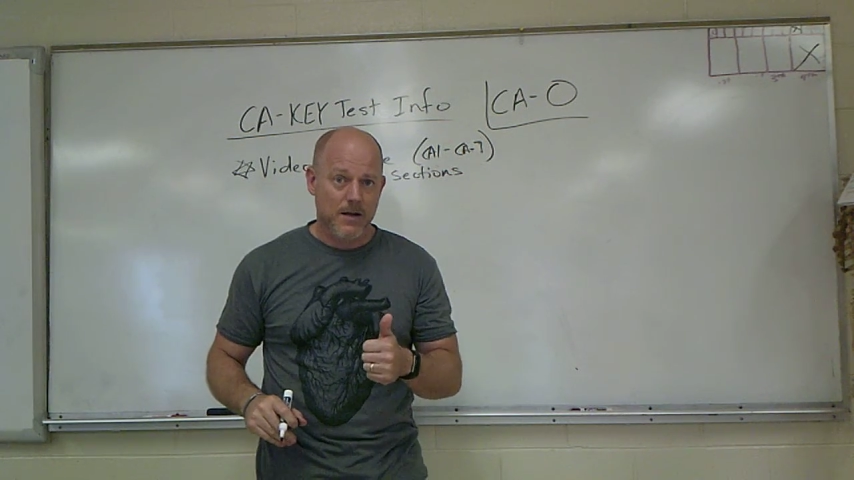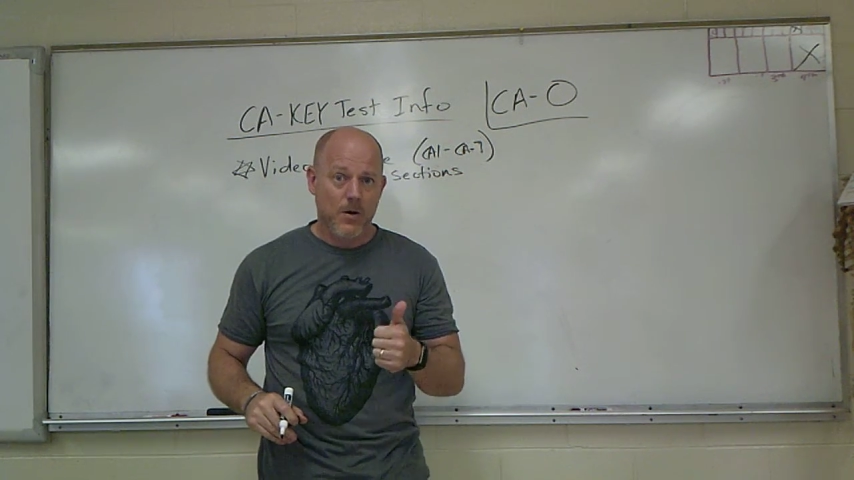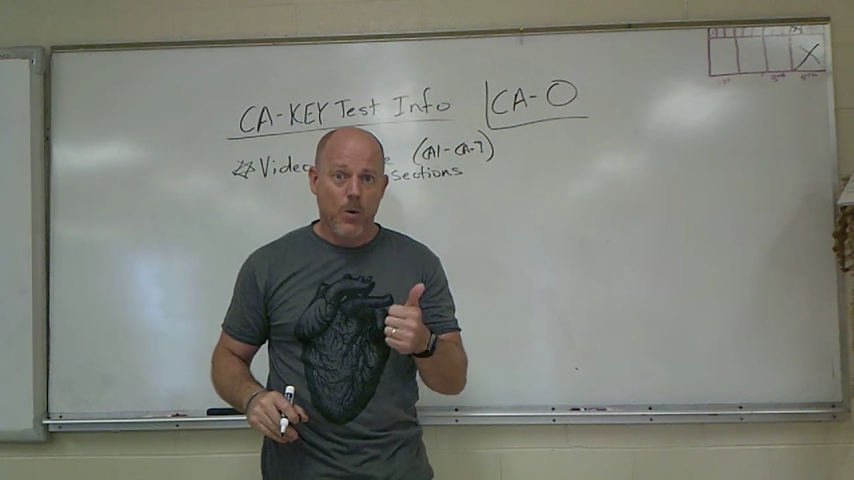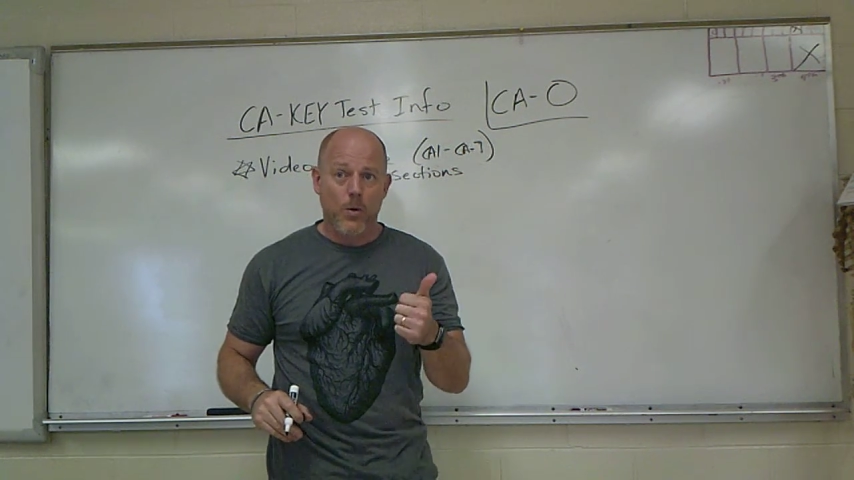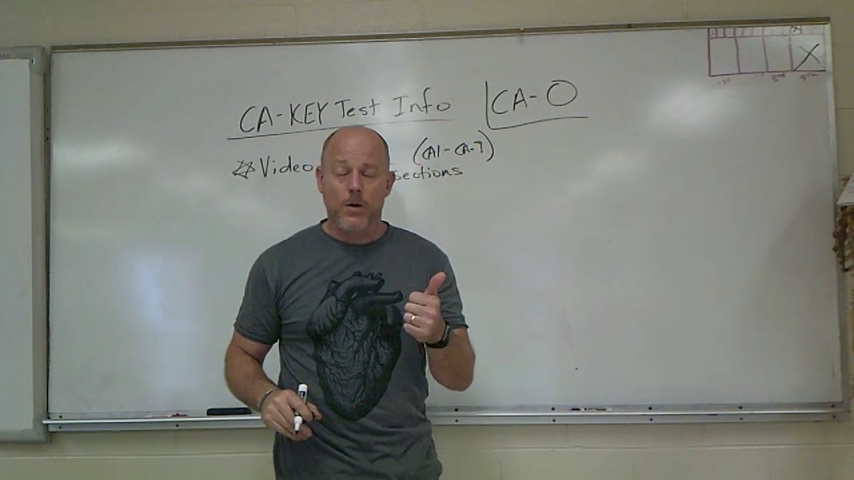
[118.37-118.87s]

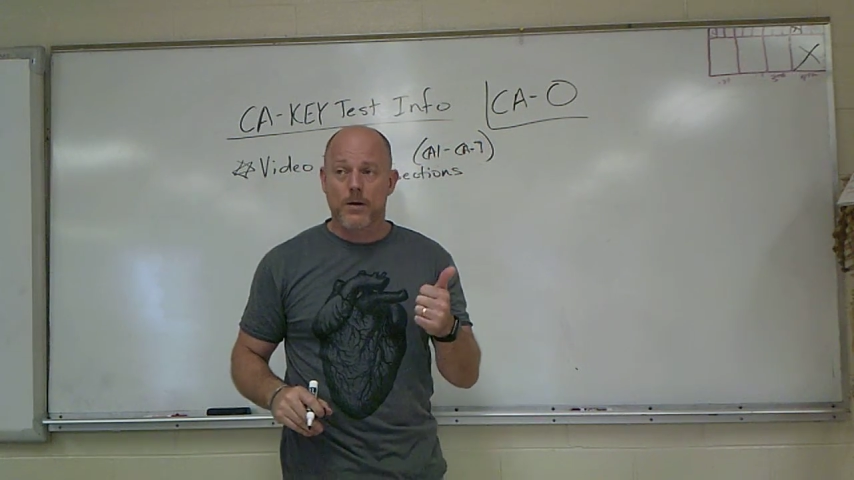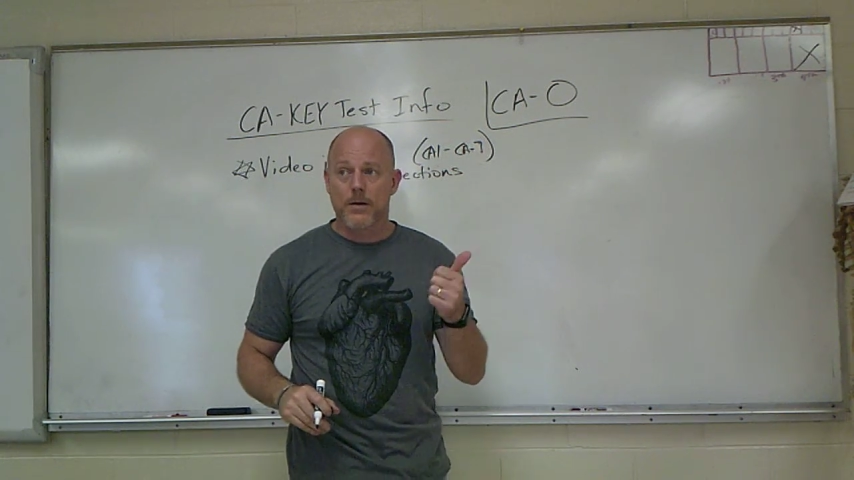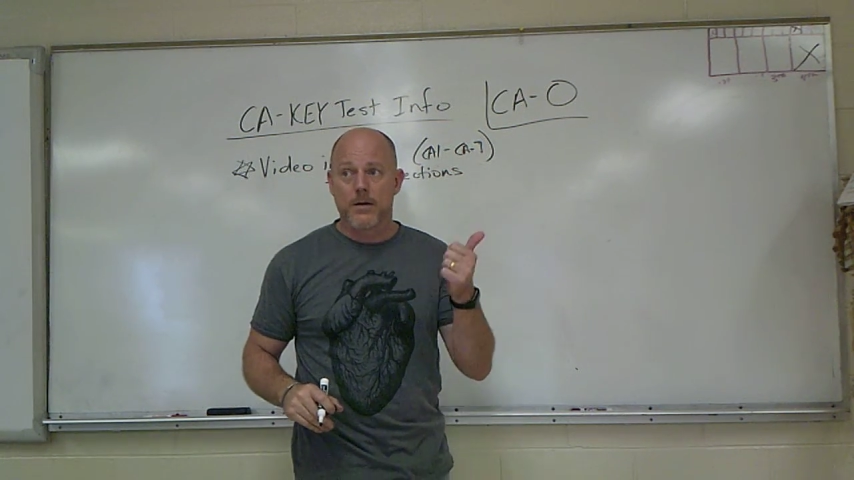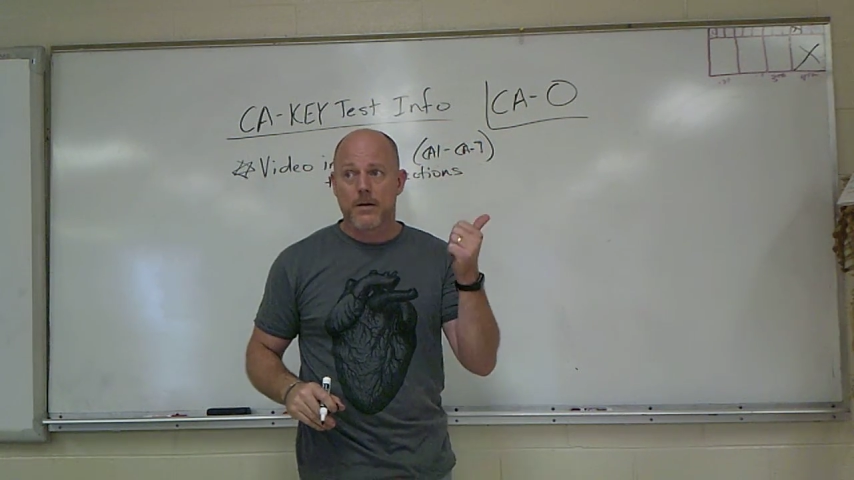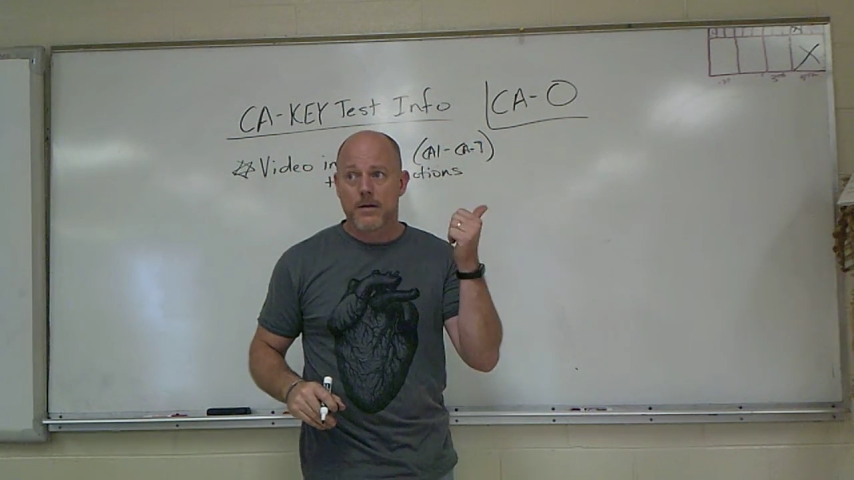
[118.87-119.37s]

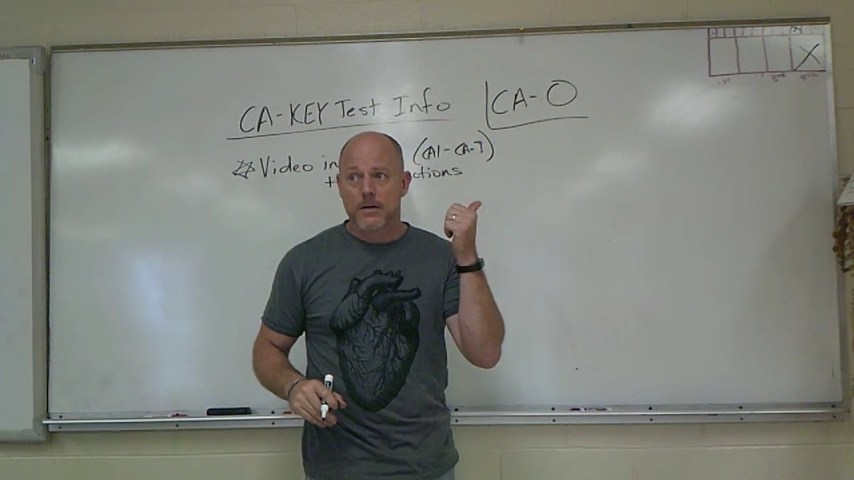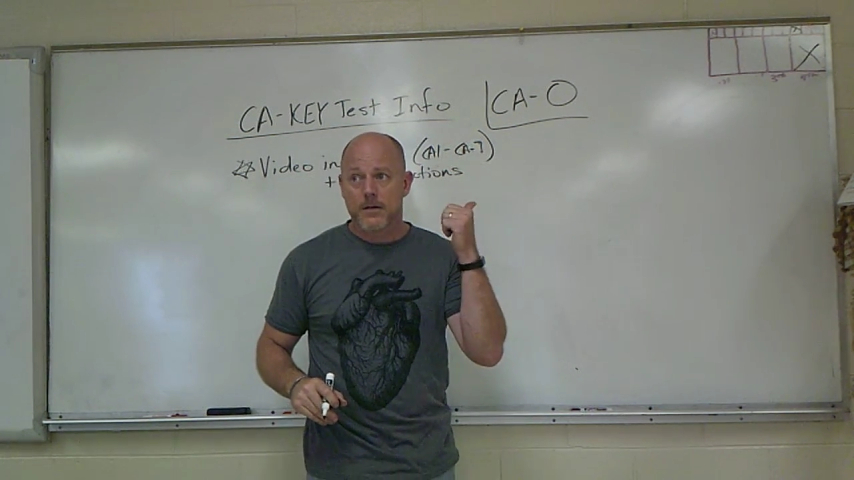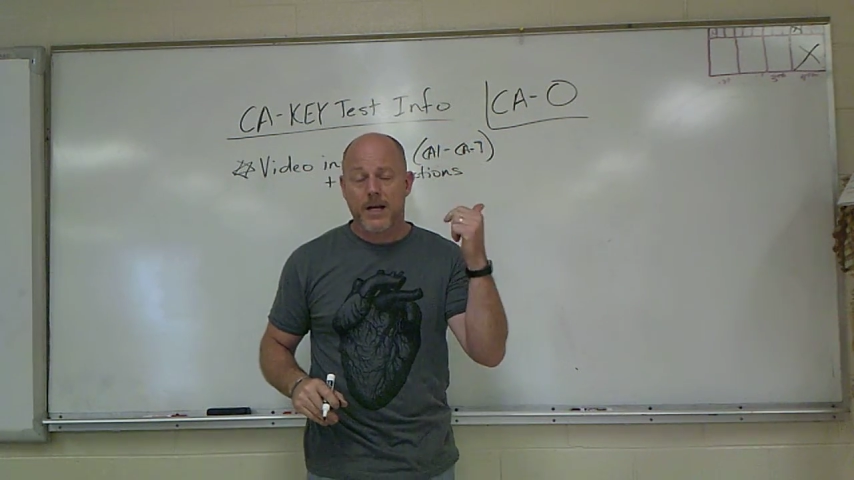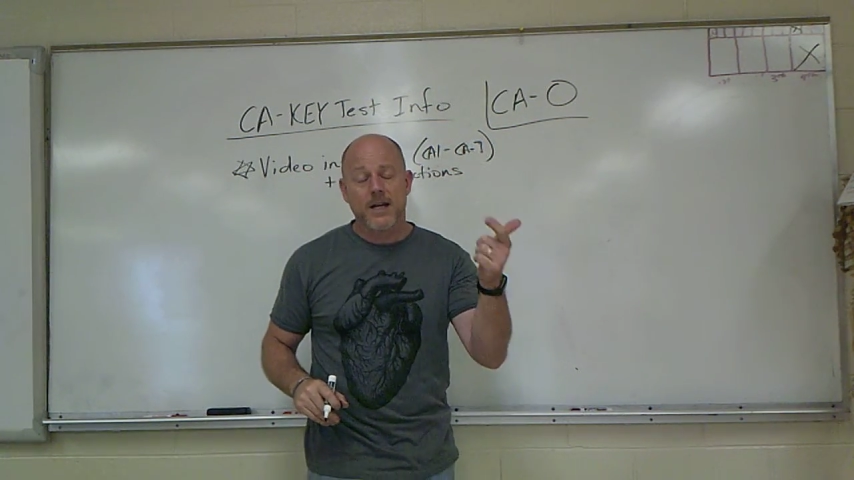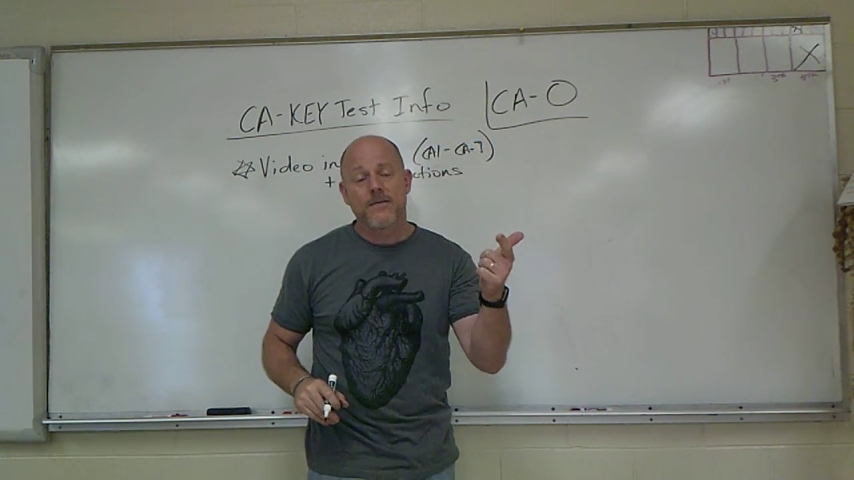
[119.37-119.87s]
or
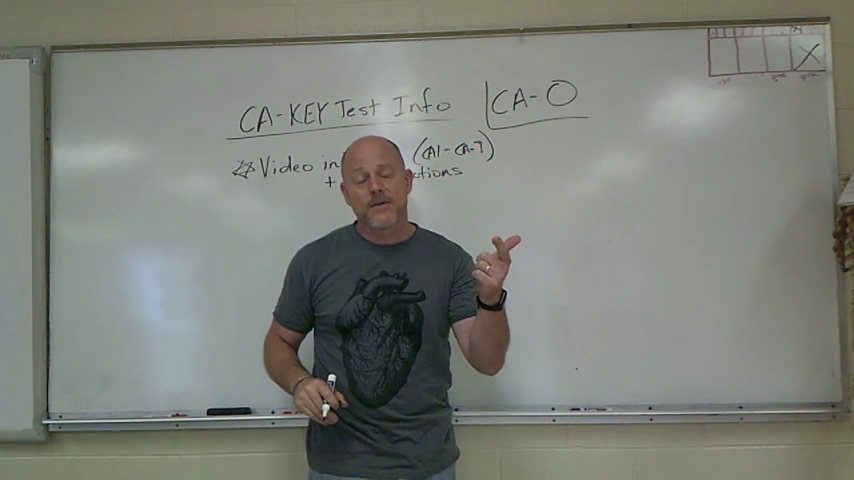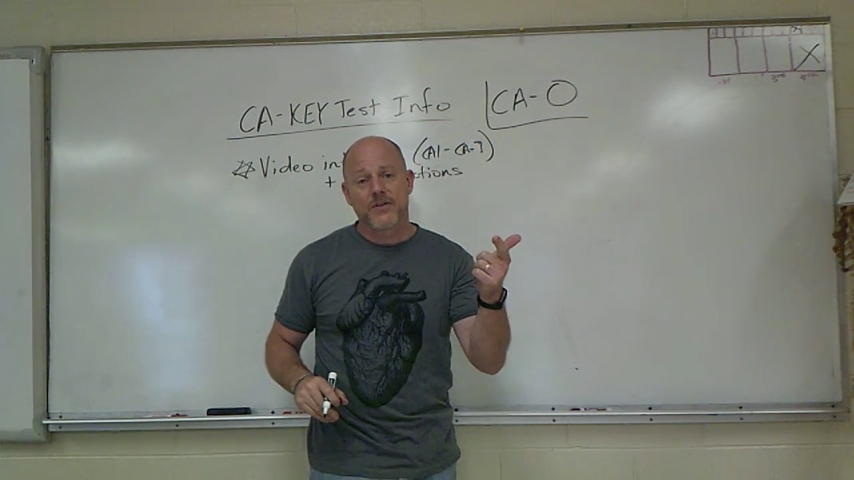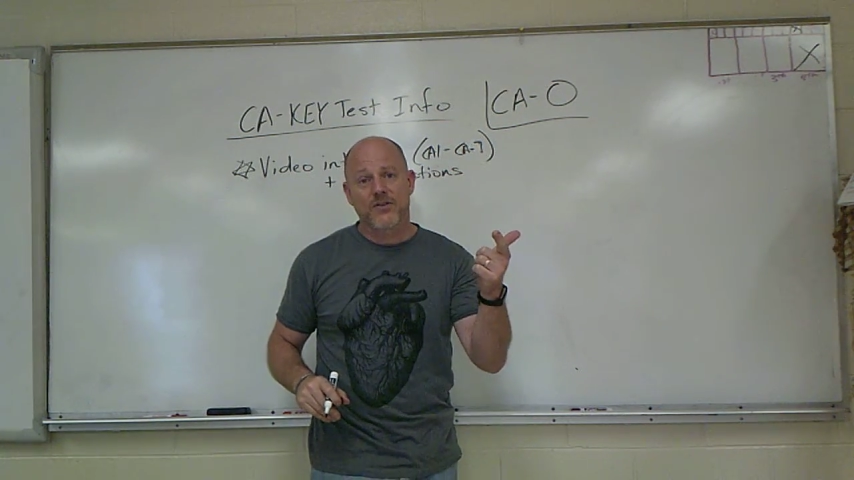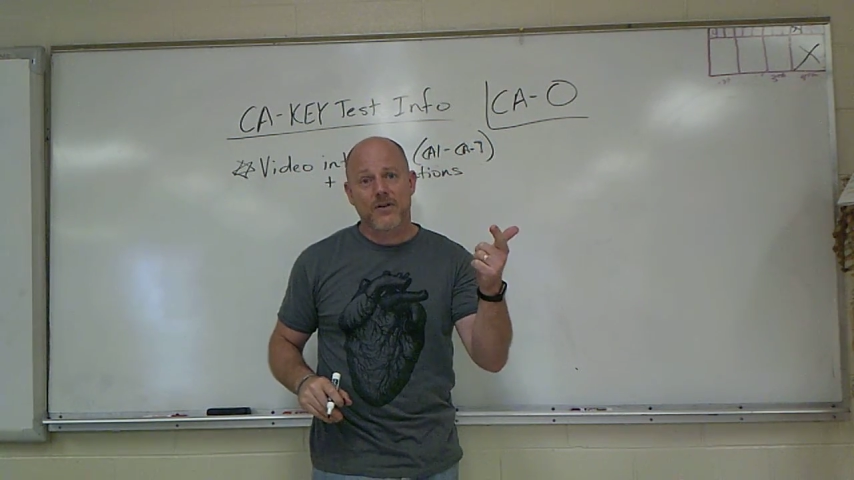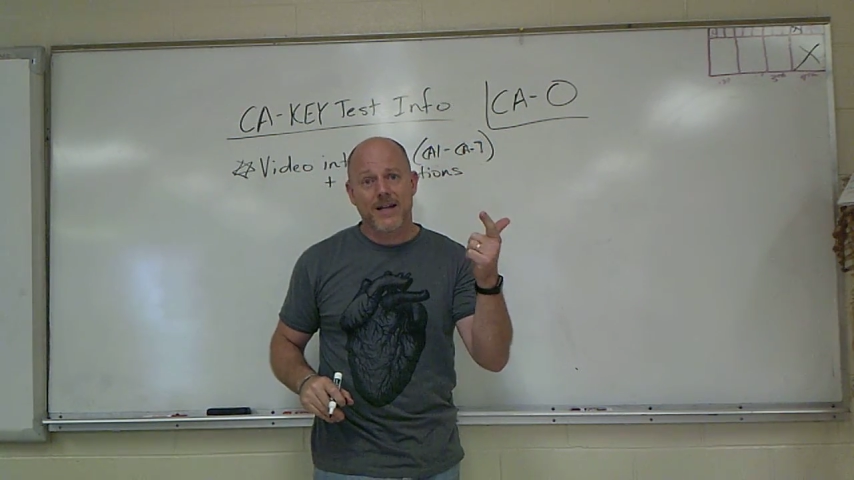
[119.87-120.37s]
Canvas